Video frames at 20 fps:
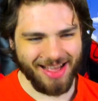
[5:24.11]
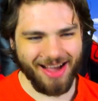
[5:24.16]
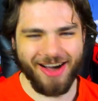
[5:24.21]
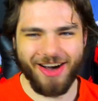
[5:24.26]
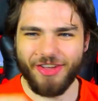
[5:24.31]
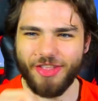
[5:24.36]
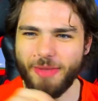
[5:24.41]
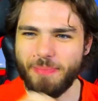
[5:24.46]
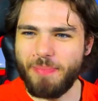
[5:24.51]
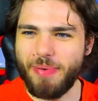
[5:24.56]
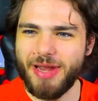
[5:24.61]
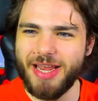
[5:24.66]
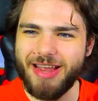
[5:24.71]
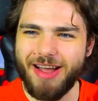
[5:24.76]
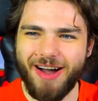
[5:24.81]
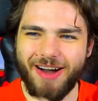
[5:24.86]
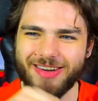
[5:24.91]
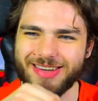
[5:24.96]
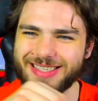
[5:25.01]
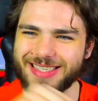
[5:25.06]
All the
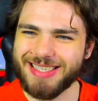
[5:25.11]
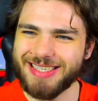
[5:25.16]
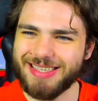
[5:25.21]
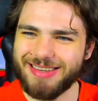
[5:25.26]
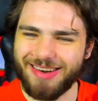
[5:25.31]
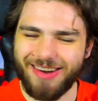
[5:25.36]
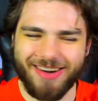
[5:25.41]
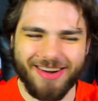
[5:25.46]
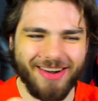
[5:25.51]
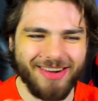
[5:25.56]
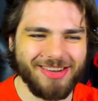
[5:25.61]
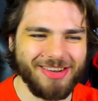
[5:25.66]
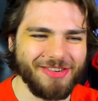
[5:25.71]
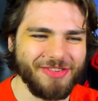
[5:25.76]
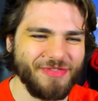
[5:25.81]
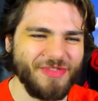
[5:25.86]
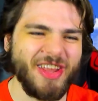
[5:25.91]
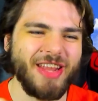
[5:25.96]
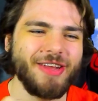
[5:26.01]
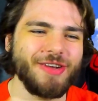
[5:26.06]
peons are on the
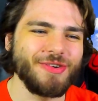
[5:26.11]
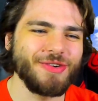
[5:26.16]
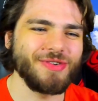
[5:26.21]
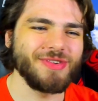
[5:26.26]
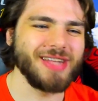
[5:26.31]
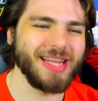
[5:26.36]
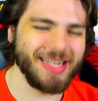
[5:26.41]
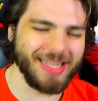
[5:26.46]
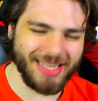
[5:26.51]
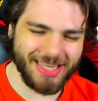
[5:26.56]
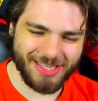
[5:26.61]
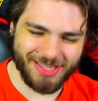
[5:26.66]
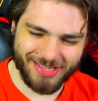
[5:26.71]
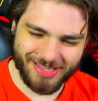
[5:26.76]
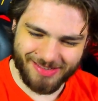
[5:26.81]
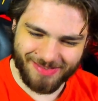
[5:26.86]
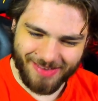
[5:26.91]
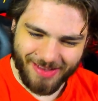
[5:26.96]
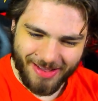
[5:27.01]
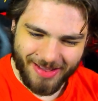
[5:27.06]
field, and he
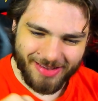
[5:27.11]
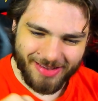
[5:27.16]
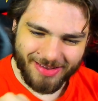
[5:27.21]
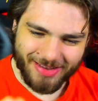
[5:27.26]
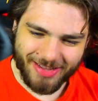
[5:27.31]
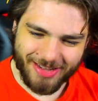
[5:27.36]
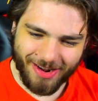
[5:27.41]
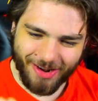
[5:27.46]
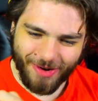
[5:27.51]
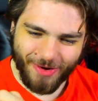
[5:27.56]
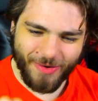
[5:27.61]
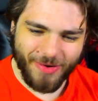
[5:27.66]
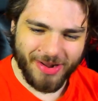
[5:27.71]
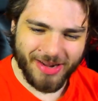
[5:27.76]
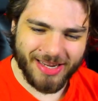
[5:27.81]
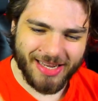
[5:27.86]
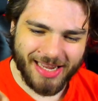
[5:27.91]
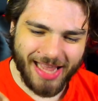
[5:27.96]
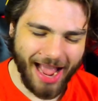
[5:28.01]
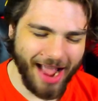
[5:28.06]
just, you know,
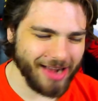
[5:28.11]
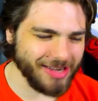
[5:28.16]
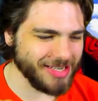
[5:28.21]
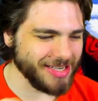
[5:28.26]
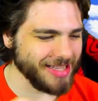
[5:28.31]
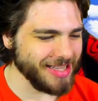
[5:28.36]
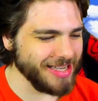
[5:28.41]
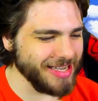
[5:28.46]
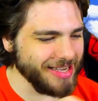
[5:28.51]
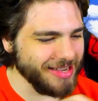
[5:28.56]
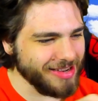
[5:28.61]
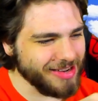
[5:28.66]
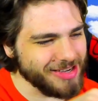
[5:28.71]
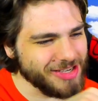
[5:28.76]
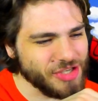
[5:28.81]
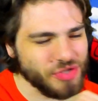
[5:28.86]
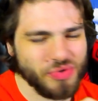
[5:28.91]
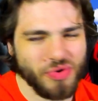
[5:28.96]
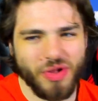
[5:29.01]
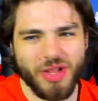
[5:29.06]
casually
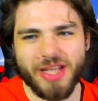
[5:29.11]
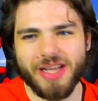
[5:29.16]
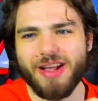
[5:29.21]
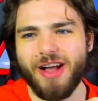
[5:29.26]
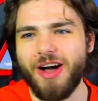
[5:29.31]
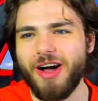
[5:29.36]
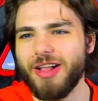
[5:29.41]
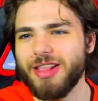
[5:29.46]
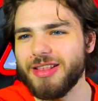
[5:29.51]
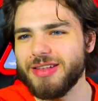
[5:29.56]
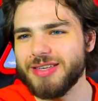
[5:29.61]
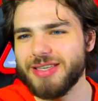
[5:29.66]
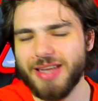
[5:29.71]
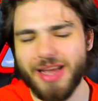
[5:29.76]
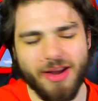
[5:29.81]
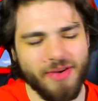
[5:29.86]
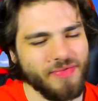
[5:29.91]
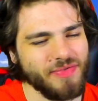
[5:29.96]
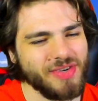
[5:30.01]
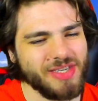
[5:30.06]
controlling all,
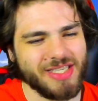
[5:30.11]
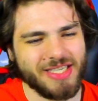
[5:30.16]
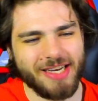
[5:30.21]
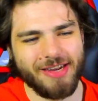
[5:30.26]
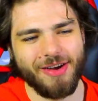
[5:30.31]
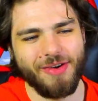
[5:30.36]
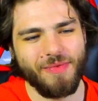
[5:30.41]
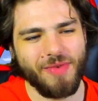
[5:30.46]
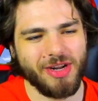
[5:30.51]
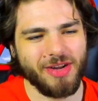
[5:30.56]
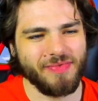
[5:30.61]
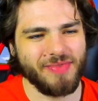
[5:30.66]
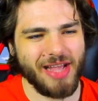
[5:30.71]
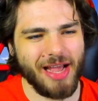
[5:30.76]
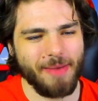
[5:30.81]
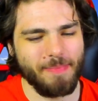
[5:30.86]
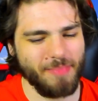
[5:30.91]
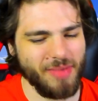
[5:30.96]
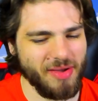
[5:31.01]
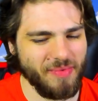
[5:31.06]
every single one of
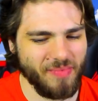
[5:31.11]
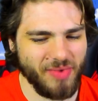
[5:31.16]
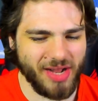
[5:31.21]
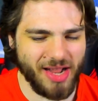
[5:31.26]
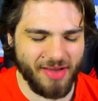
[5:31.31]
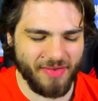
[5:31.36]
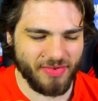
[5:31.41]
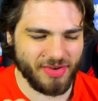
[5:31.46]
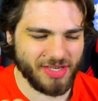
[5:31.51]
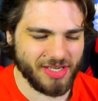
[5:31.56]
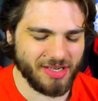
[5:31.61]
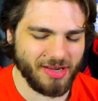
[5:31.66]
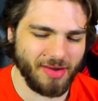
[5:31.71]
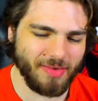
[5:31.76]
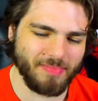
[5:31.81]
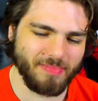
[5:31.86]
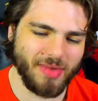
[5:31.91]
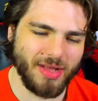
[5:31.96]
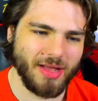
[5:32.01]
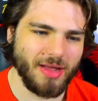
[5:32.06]
them, and whenever
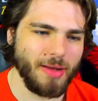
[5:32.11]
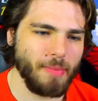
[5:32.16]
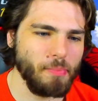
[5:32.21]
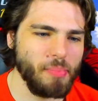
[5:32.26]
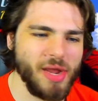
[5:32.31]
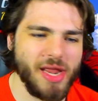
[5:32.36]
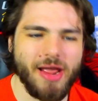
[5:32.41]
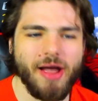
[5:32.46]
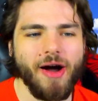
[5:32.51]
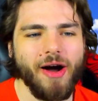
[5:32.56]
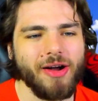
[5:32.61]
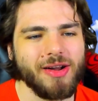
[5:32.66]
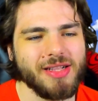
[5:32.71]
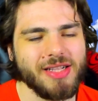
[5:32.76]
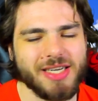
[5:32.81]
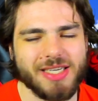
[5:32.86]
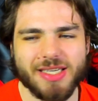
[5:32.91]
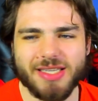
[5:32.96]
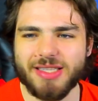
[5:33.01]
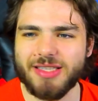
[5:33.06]
some peon
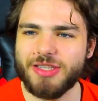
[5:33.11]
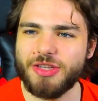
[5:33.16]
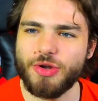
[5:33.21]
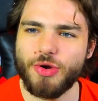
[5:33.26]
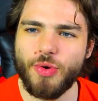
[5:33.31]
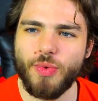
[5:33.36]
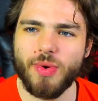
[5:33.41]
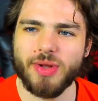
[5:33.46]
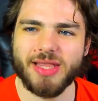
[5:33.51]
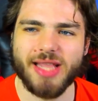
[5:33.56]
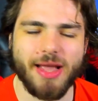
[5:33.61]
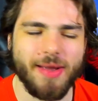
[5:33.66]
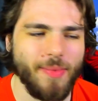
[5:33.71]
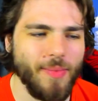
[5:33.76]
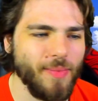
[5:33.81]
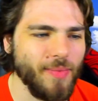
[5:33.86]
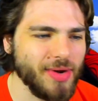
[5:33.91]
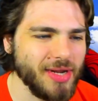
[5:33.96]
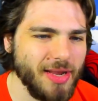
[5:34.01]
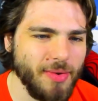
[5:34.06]
doesn't do what they,
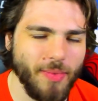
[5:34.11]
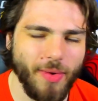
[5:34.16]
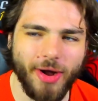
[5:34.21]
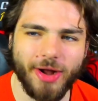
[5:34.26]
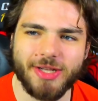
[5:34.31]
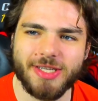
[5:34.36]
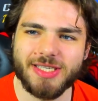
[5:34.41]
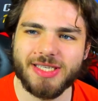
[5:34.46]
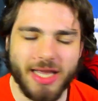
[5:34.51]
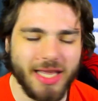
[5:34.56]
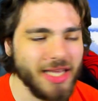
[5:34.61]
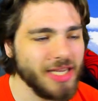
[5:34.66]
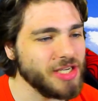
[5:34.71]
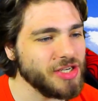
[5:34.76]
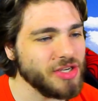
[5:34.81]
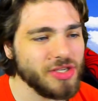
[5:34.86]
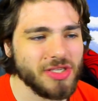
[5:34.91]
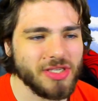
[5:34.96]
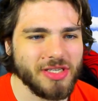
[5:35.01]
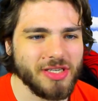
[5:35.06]
what he wants, he
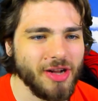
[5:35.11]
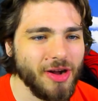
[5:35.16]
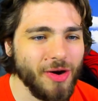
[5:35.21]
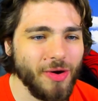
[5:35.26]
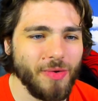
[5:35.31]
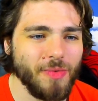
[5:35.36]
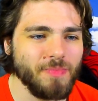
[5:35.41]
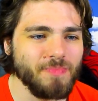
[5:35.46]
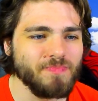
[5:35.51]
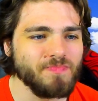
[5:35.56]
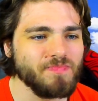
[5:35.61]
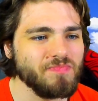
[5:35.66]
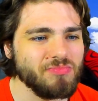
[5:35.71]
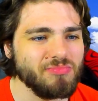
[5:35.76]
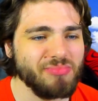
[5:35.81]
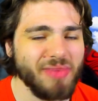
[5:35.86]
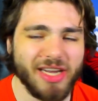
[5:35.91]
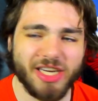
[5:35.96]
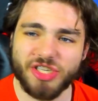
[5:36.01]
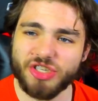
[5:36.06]
just, you know,
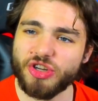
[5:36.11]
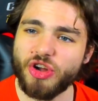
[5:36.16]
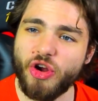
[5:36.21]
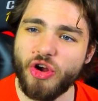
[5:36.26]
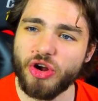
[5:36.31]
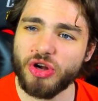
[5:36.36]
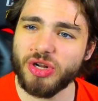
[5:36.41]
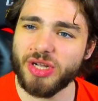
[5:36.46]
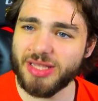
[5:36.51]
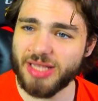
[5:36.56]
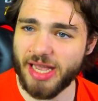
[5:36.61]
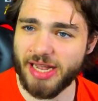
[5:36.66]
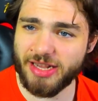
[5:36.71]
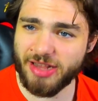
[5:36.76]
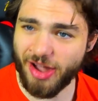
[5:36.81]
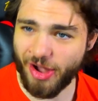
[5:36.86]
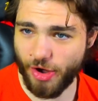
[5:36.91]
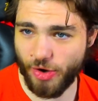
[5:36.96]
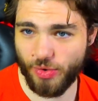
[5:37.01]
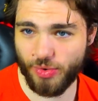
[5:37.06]
Make sure that they
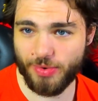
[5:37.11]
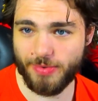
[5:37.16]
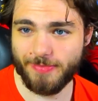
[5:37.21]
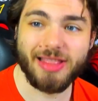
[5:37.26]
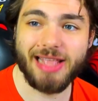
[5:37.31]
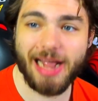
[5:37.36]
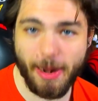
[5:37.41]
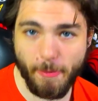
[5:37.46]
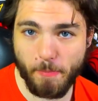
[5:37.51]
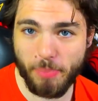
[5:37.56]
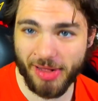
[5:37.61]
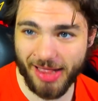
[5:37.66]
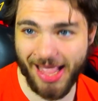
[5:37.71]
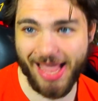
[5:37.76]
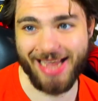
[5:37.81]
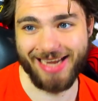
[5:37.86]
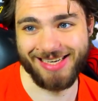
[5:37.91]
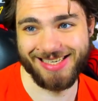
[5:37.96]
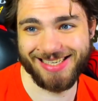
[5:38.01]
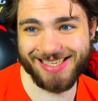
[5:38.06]
know their
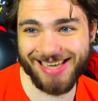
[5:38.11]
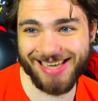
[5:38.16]
place.